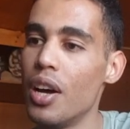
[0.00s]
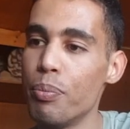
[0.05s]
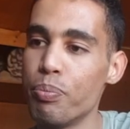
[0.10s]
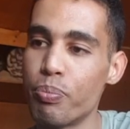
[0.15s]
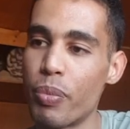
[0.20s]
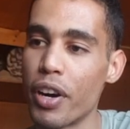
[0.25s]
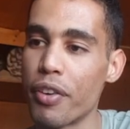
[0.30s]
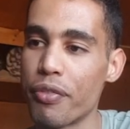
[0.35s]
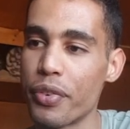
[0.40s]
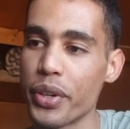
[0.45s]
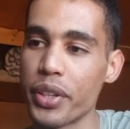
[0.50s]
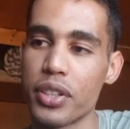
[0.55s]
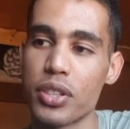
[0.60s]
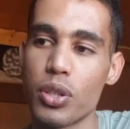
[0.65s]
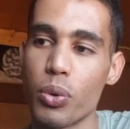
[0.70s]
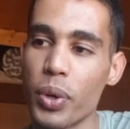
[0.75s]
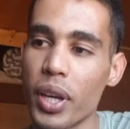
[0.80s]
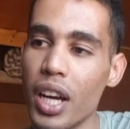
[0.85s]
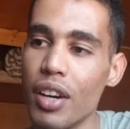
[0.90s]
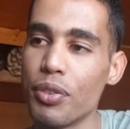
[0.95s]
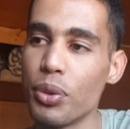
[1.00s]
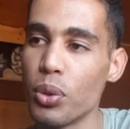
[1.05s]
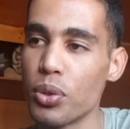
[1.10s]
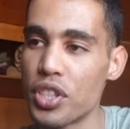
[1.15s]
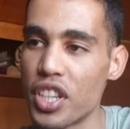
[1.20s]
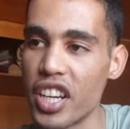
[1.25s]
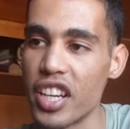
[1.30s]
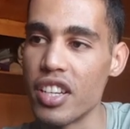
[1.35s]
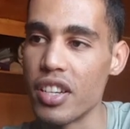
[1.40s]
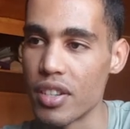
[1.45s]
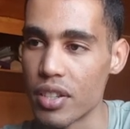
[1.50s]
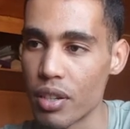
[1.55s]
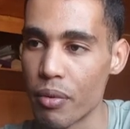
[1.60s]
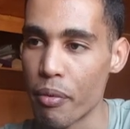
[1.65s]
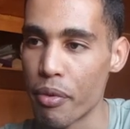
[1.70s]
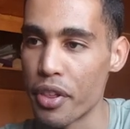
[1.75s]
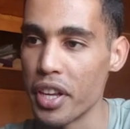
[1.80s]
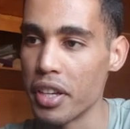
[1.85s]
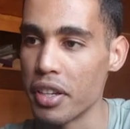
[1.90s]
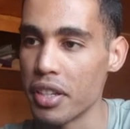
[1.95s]
Perfect. So we have to change some
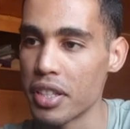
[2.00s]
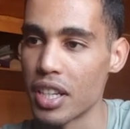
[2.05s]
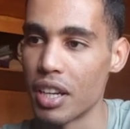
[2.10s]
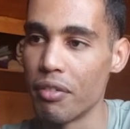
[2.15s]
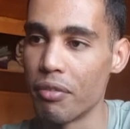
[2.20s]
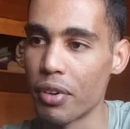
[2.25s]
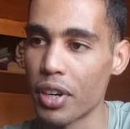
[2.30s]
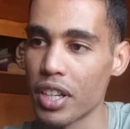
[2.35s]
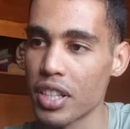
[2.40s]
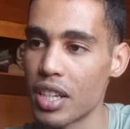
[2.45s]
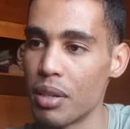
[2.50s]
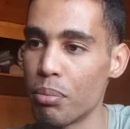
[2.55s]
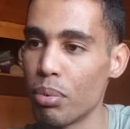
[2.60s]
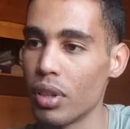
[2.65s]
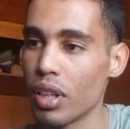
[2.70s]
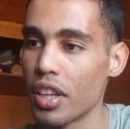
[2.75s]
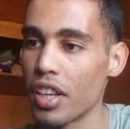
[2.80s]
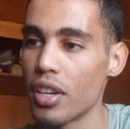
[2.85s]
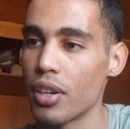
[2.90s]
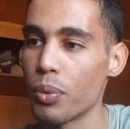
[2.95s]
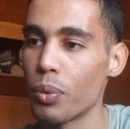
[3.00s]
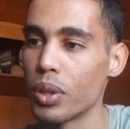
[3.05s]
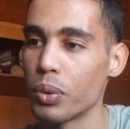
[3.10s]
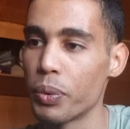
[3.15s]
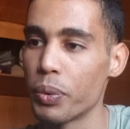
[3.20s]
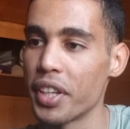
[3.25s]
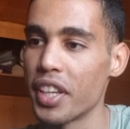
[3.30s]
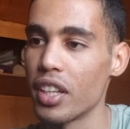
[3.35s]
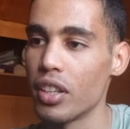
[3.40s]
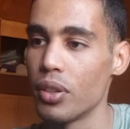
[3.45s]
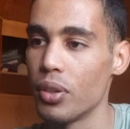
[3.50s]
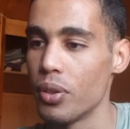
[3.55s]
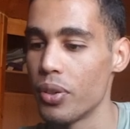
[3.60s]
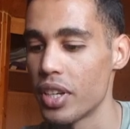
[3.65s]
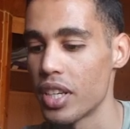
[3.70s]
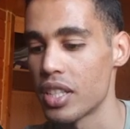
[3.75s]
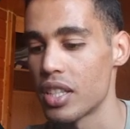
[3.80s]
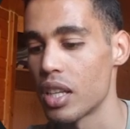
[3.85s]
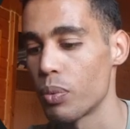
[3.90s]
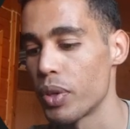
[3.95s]
things. And for example, here, what we can do
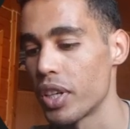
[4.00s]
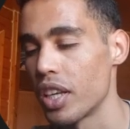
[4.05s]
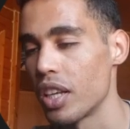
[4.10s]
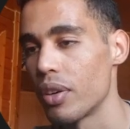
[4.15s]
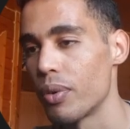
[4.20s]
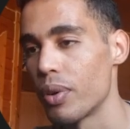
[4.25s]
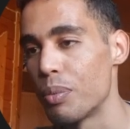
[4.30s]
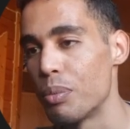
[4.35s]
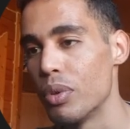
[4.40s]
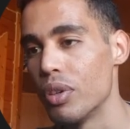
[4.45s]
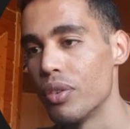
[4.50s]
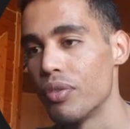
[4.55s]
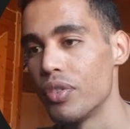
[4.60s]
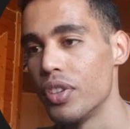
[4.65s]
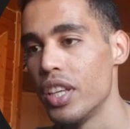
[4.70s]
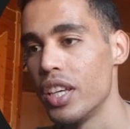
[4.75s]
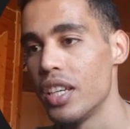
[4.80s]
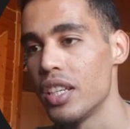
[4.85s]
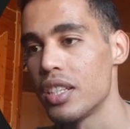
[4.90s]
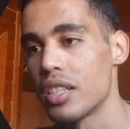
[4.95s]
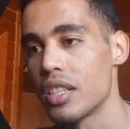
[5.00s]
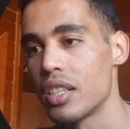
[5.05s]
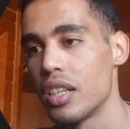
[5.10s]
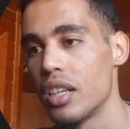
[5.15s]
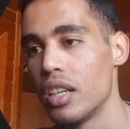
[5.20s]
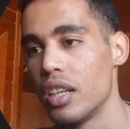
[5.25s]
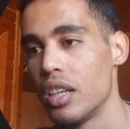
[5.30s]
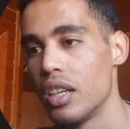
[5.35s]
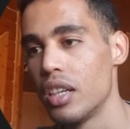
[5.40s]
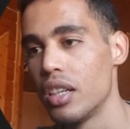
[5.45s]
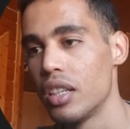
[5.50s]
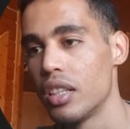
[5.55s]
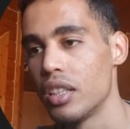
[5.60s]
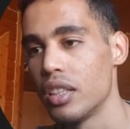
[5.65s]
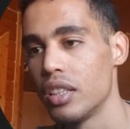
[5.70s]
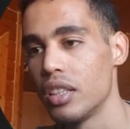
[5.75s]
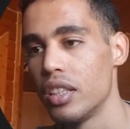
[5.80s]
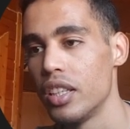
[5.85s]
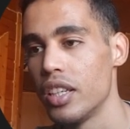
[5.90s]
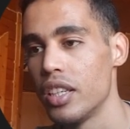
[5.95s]
is that we can remove this.
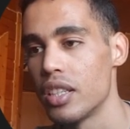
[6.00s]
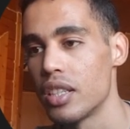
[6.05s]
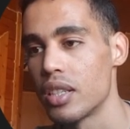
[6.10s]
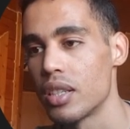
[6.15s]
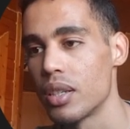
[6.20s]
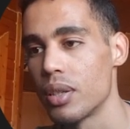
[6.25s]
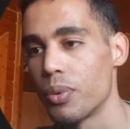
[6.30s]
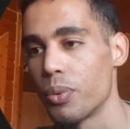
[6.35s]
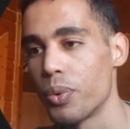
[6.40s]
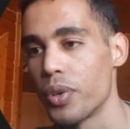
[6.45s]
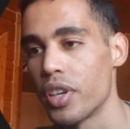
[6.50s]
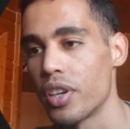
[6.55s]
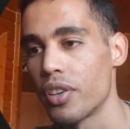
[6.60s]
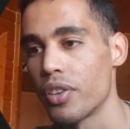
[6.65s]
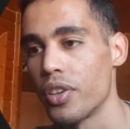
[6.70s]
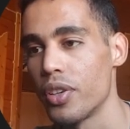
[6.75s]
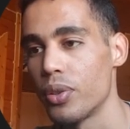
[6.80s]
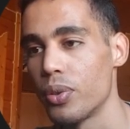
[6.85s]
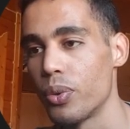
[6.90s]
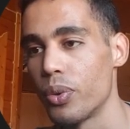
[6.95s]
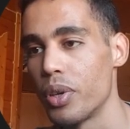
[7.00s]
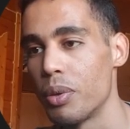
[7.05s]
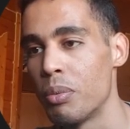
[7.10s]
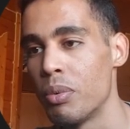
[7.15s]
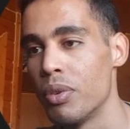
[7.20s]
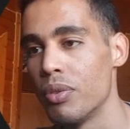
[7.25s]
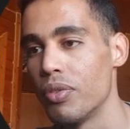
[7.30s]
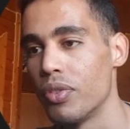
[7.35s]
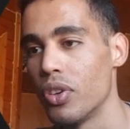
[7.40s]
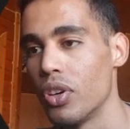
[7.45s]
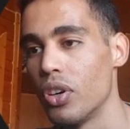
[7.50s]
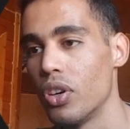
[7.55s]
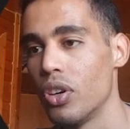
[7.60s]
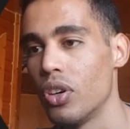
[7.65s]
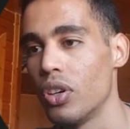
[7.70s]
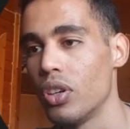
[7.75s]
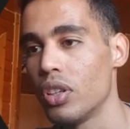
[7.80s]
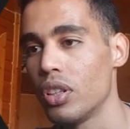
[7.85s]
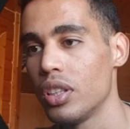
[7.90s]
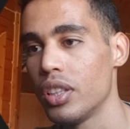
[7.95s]
We are going to remove
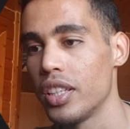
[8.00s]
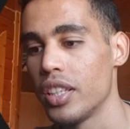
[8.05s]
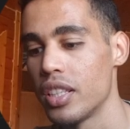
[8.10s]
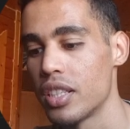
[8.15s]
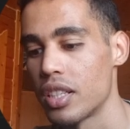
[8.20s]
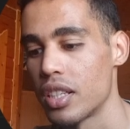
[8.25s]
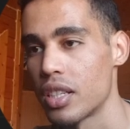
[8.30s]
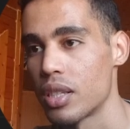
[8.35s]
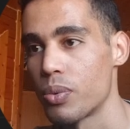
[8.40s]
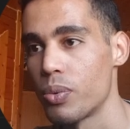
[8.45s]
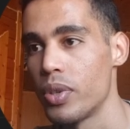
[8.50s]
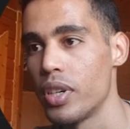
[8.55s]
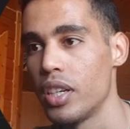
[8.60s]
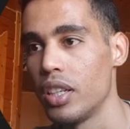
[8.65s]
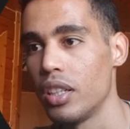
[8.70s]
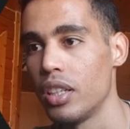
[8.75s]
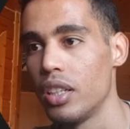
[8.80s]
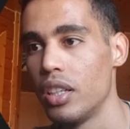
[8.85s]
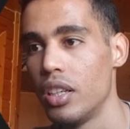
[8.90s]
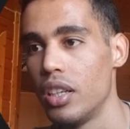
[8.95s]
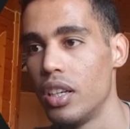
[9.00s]
all this as well.